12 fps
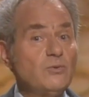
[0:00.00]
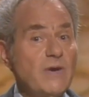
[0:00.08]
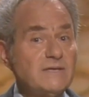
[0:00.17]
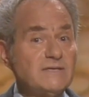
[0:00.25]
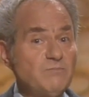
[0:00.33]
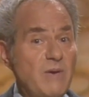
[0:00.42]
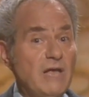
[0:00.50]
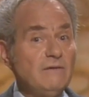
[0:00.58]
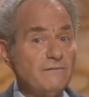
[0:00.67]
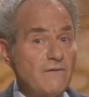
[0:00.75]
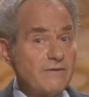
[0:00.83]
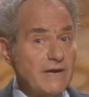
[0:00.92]
to
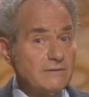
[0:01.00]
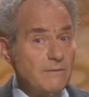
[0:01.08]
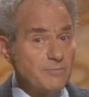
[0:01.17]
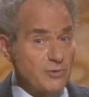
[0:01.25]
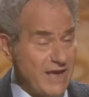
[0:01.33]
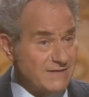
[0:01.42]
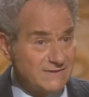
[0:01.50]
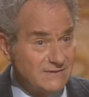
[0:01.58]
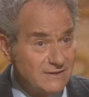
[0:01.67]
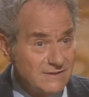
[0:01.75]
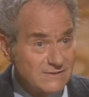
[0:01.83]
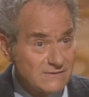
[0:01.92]
expel foreign
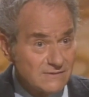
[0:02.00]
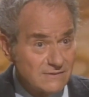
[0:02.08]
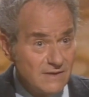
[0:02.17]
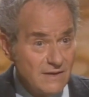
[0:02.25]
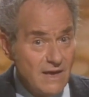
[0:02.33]
oppressors